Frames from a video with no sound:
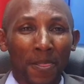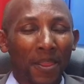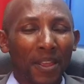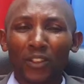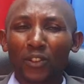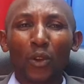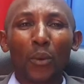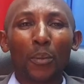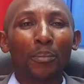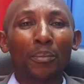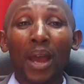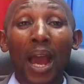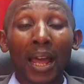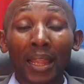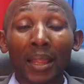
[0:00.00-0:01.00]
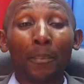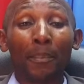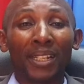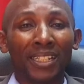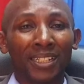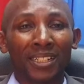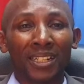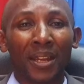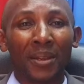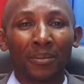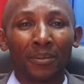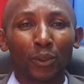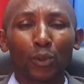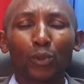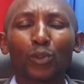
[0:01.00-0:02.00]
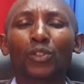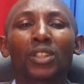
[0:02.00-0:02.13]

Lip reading: There is no other better time to